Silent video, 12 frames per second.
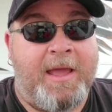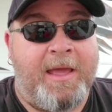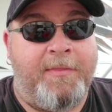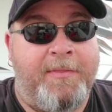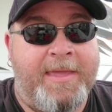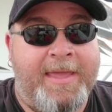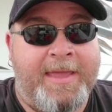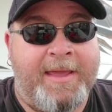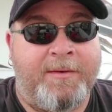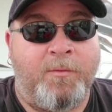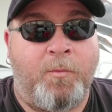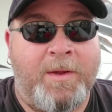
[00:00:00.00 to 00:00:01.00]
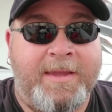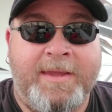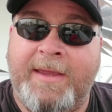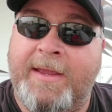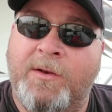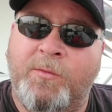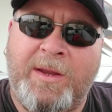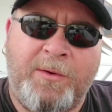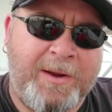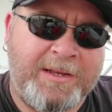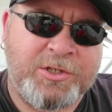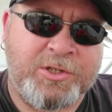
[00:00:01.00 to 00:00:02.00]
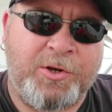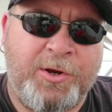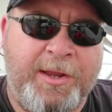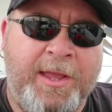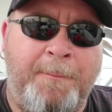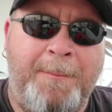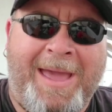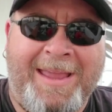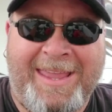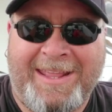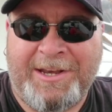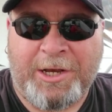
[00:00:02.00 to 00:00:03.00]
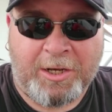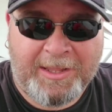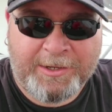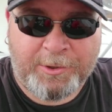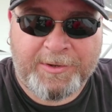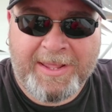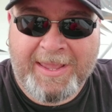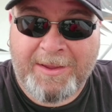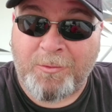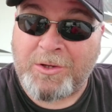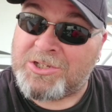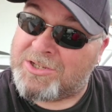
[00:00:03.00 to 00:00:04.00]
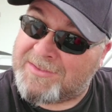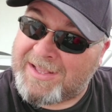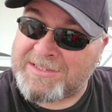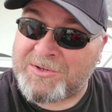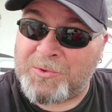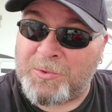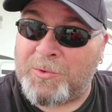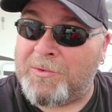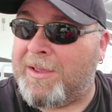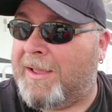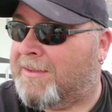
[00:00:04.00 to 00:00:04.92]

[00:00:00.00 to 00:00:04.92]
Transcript: And then we can re-register and come back in at a later date, which that's cool.